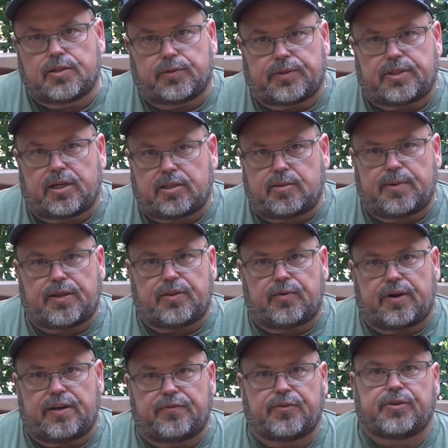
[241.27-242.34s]
we talked about the
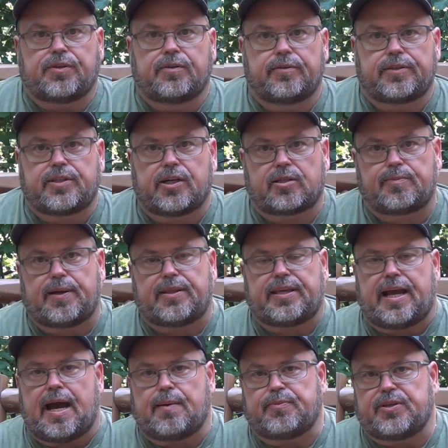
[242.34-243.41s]
rifle, we talked about
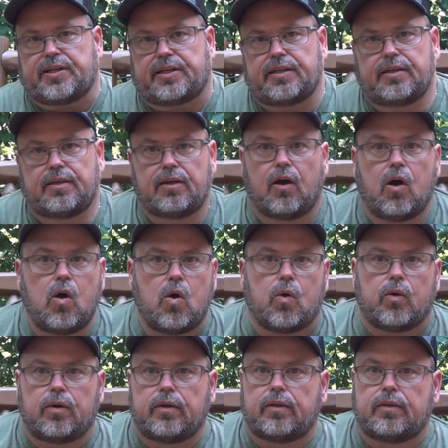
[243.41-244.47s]
the optic. Oh,
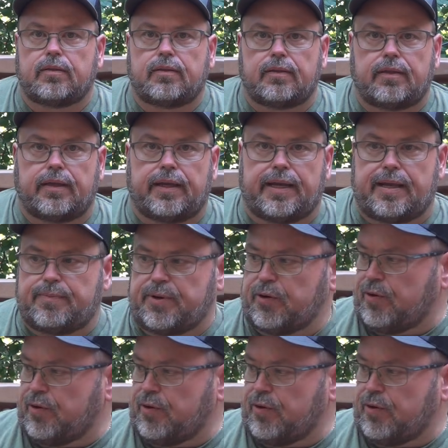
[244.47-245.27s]
and I'd be